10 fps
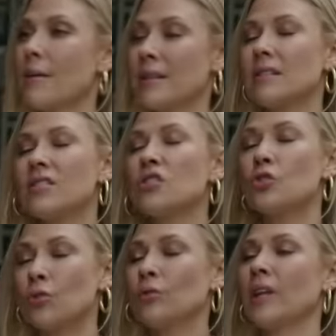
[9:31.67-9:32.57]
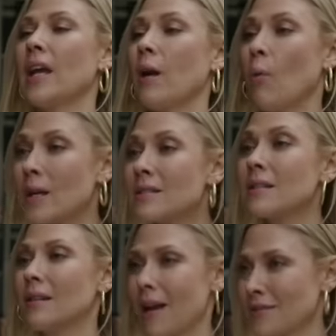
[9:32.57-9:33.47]
I mean, this is truly a
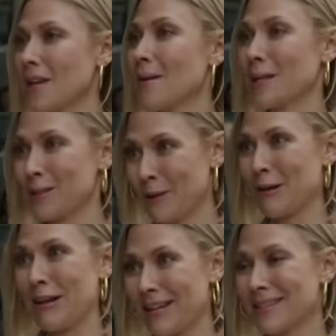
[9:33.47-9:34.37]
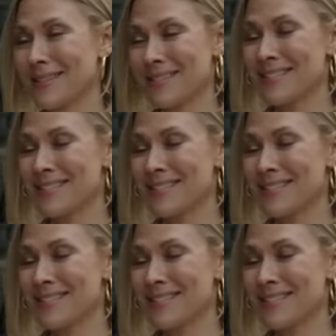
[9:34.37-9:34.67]
once-in-a-lifetime experience.